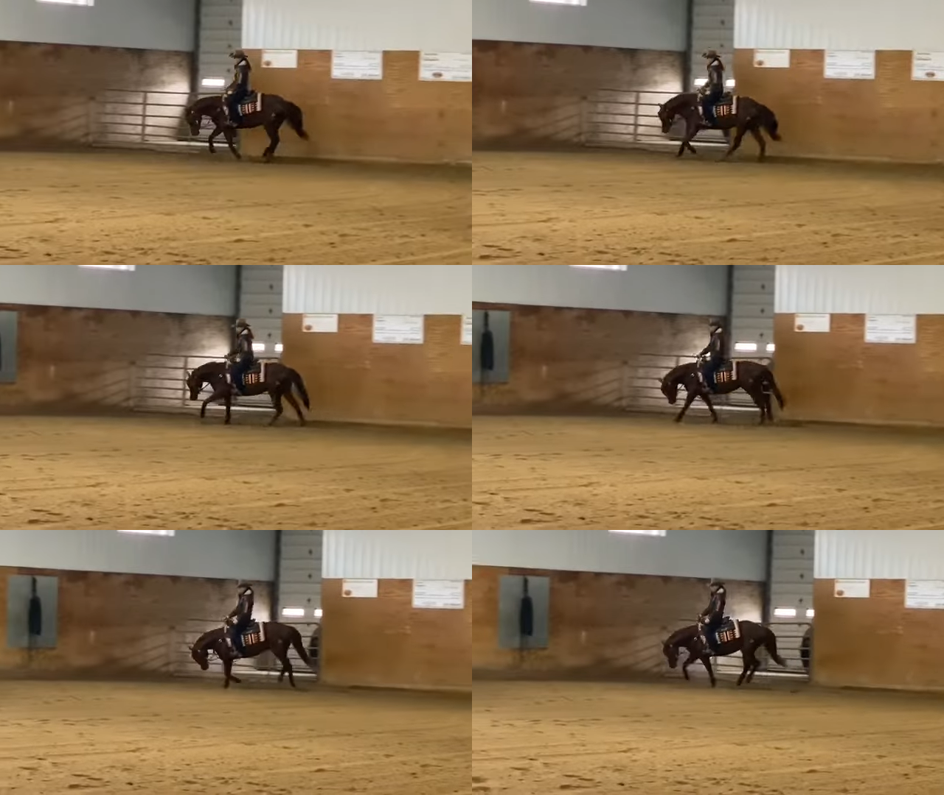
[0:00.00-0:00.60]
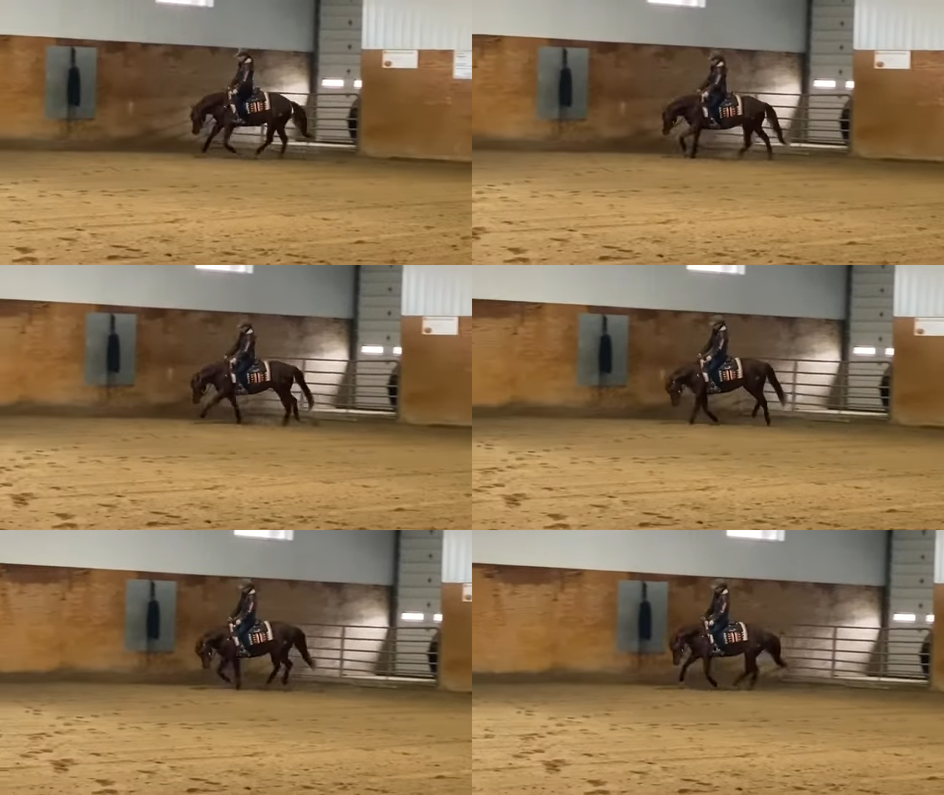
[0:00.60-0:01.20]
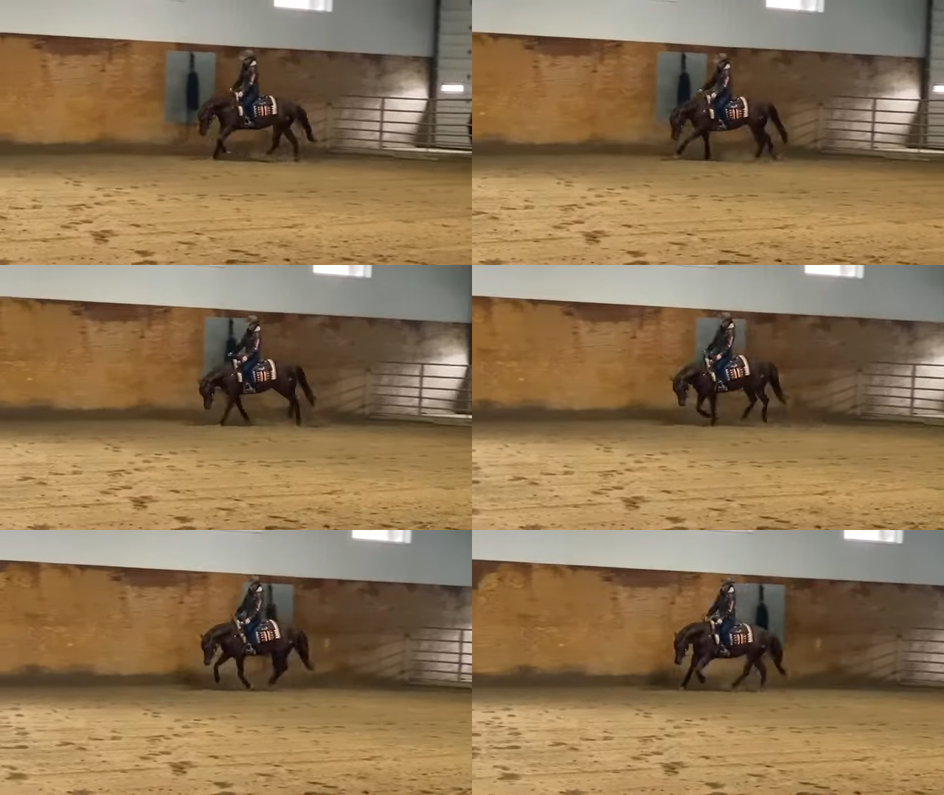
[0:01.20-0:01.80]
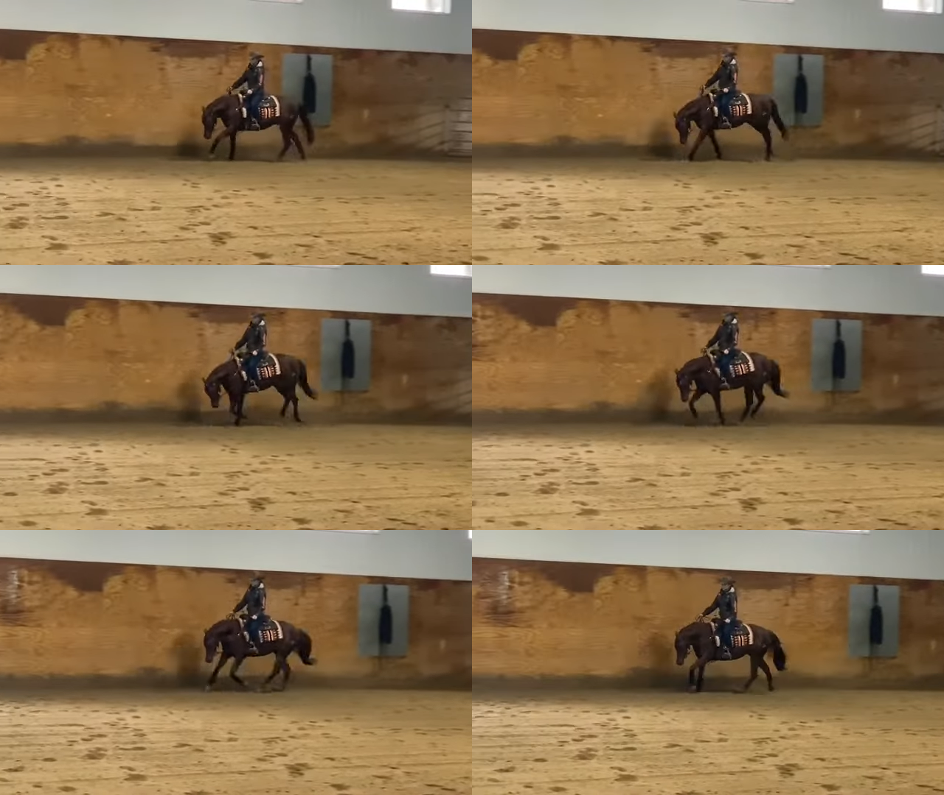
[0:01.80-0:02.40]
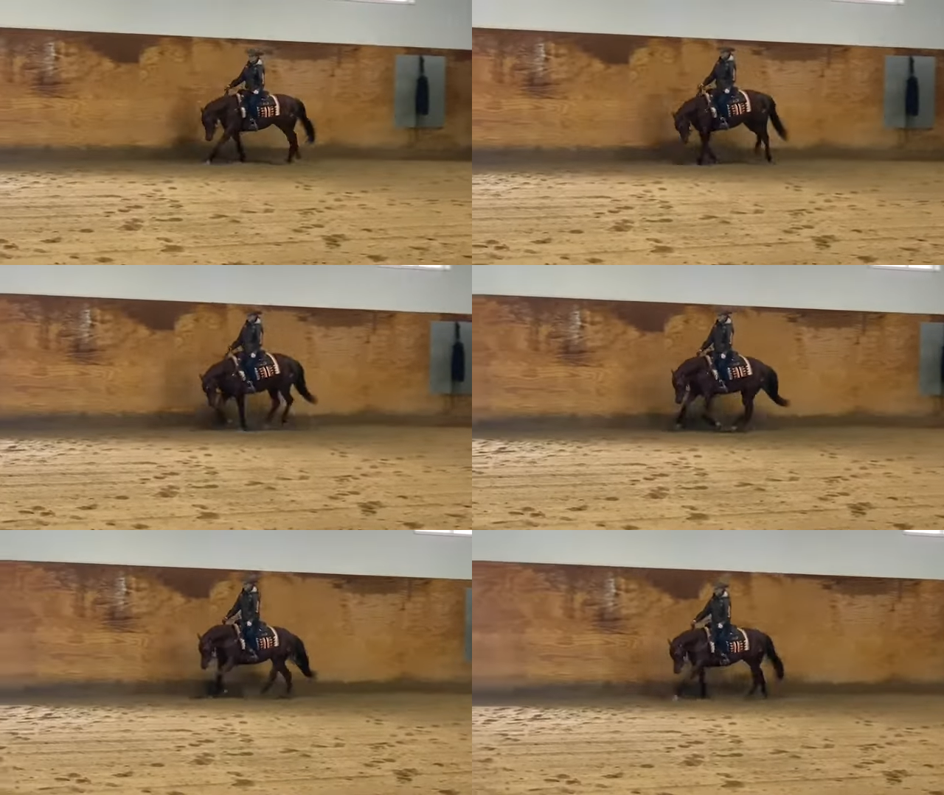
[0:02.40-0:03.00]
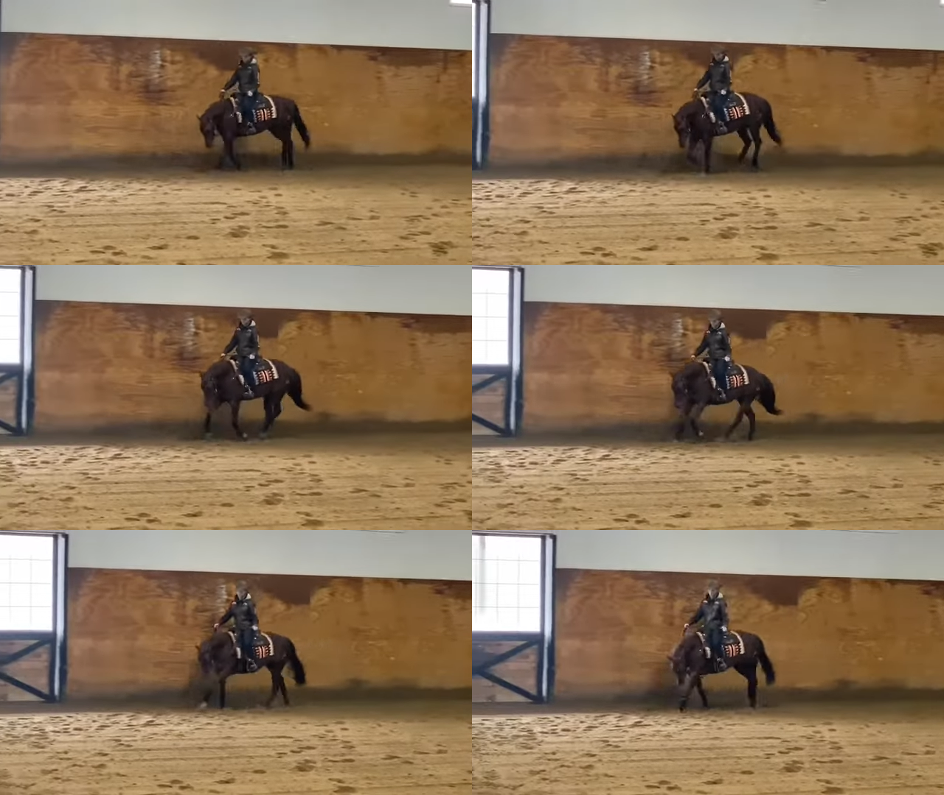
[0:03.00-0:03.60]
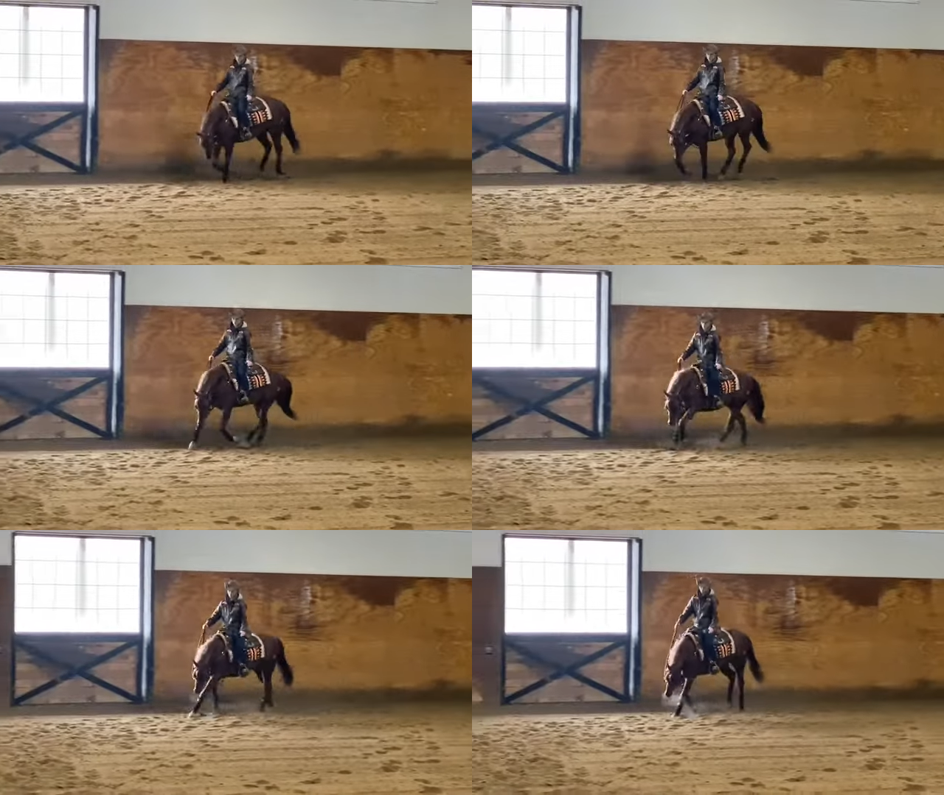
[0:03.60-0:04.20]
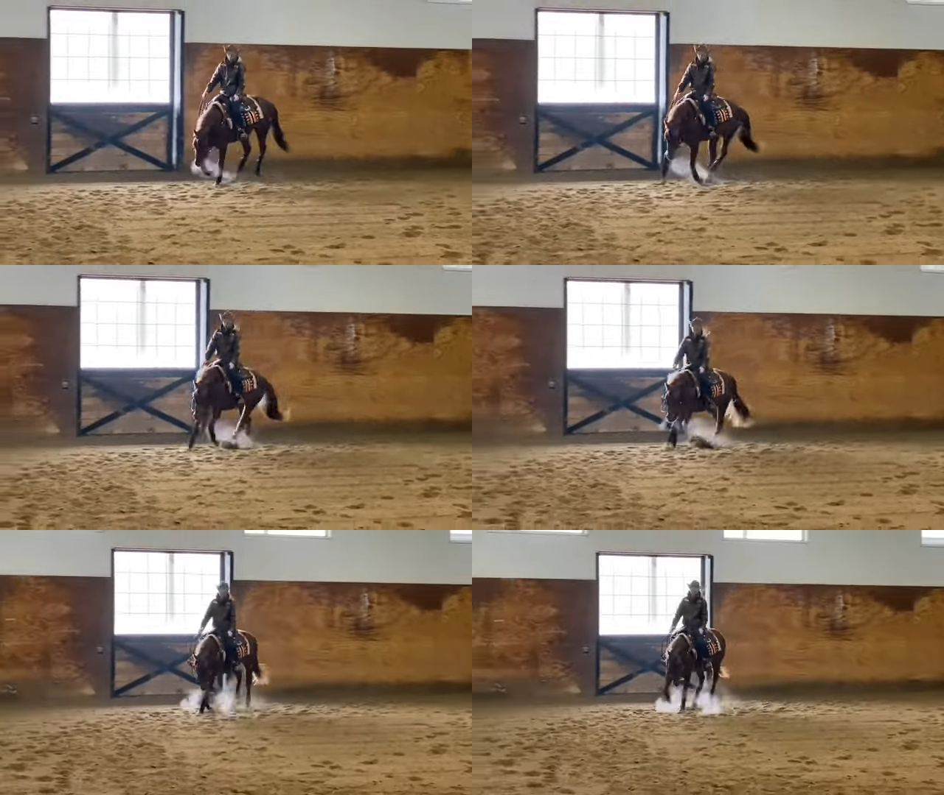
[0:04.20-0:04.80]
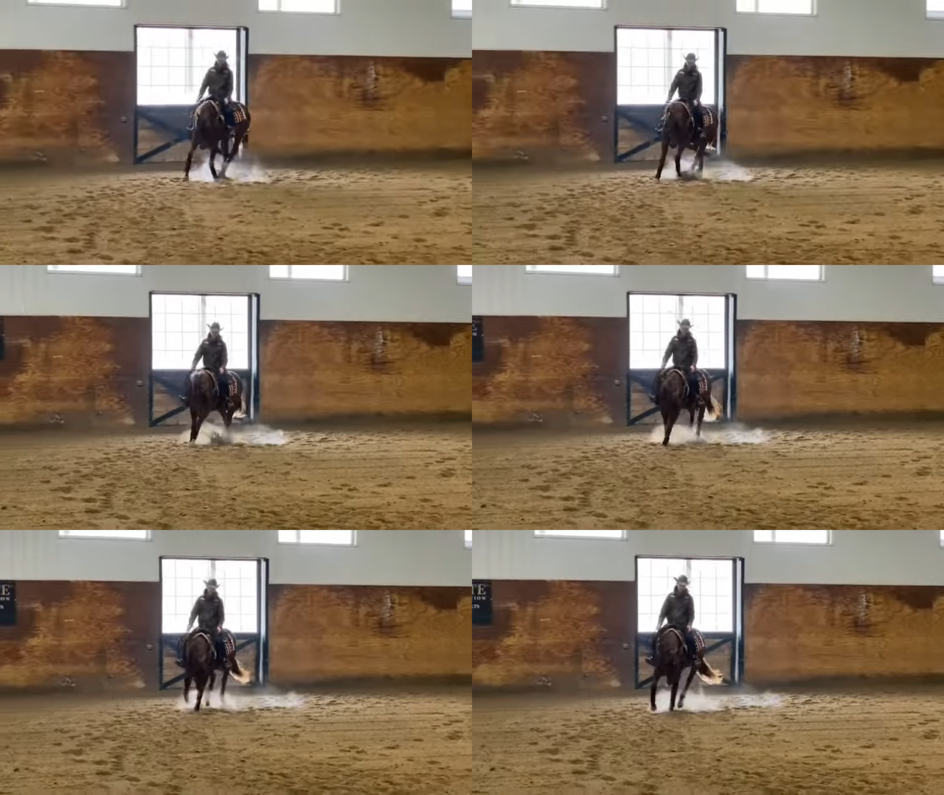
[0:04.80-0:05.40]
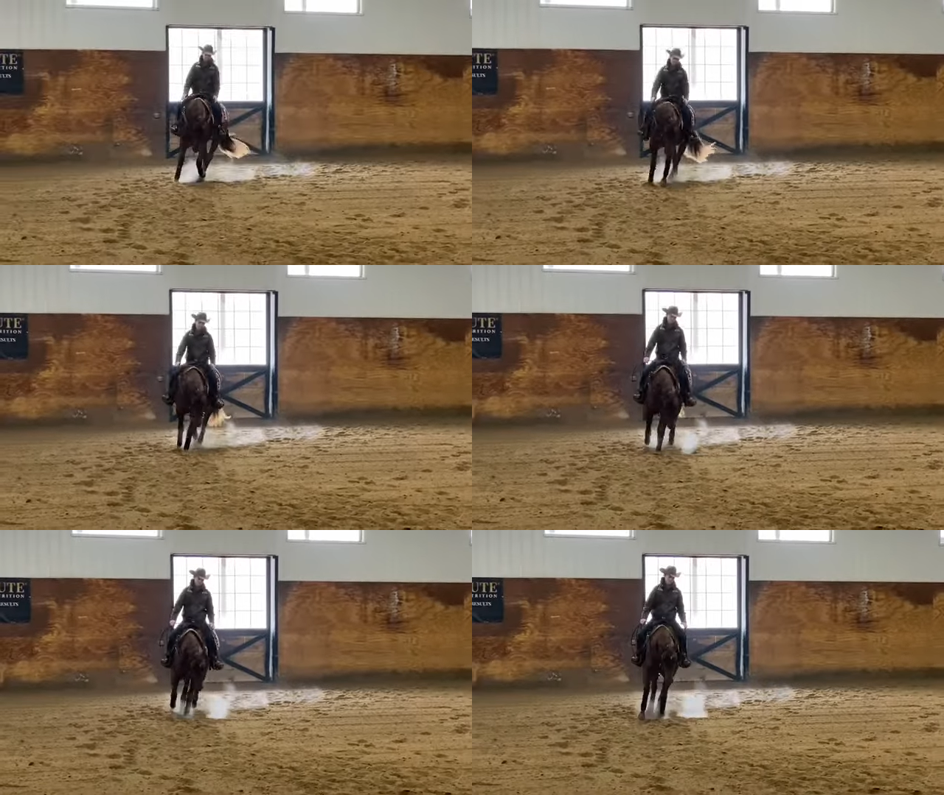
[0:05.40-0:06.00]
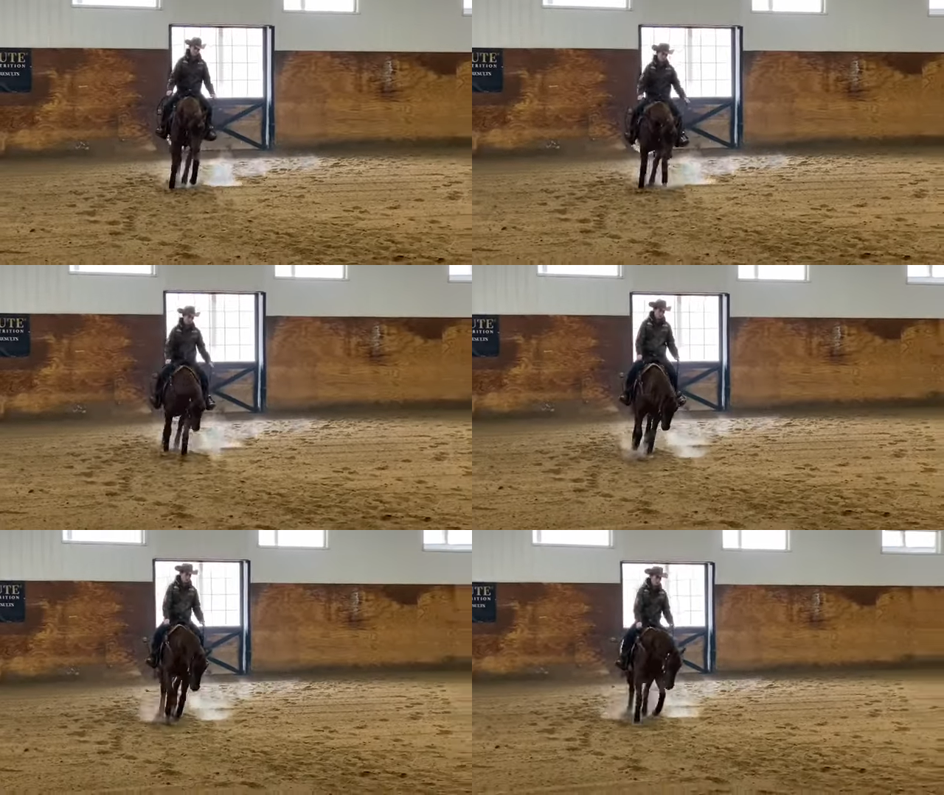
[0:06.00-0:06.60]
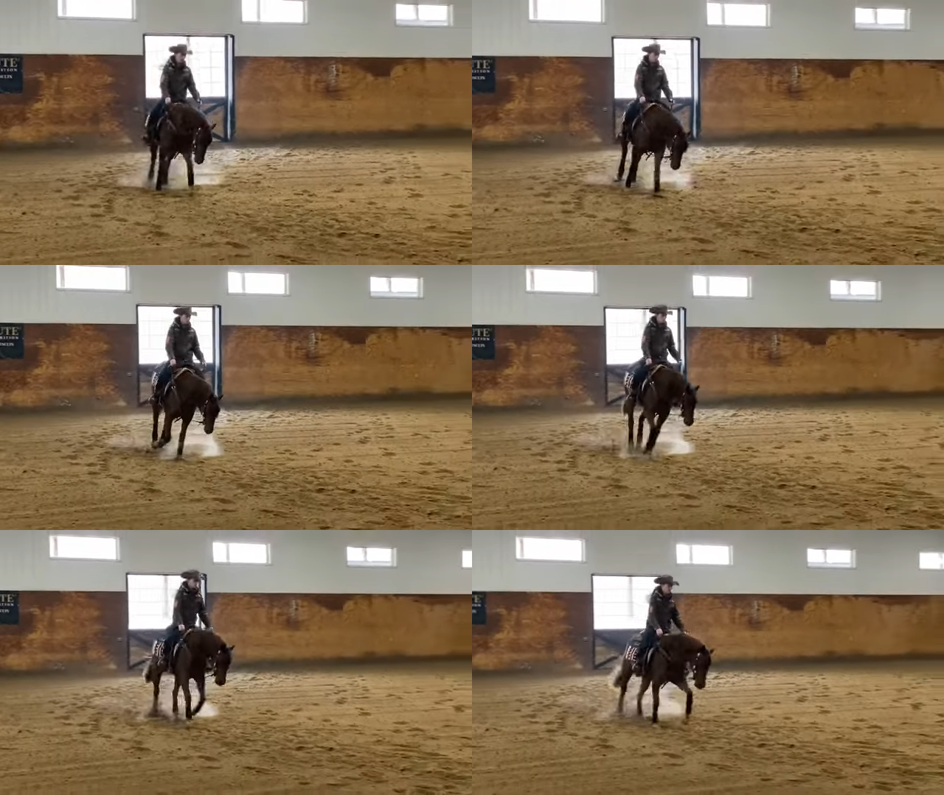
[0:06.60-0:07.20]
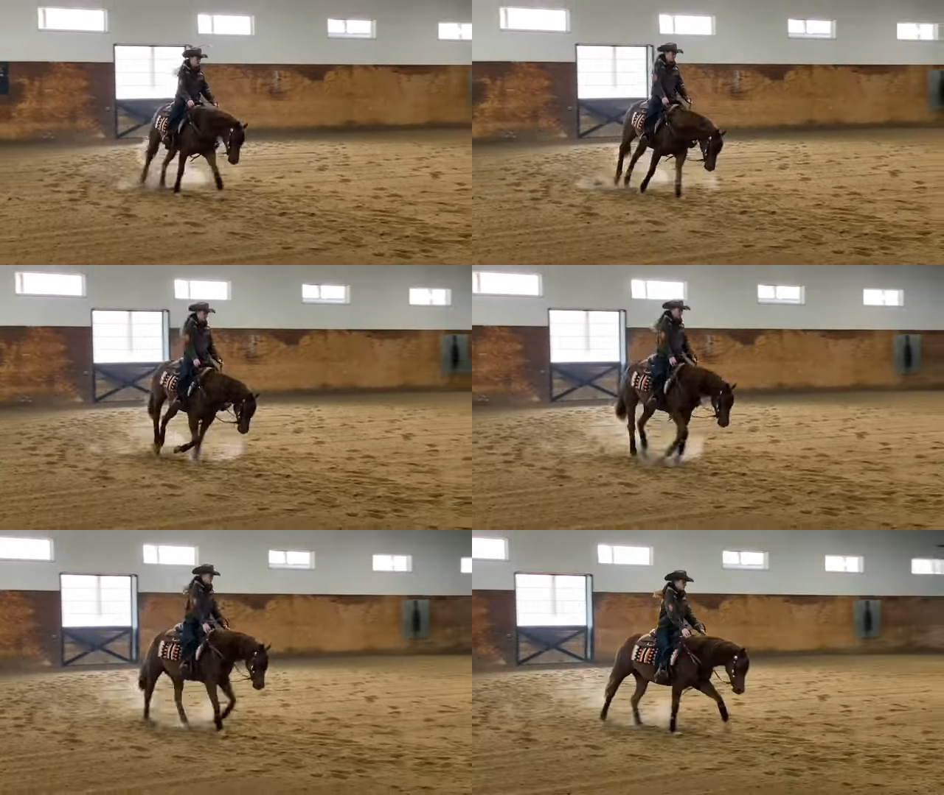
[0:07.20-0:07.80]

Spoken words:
(no speaker visible)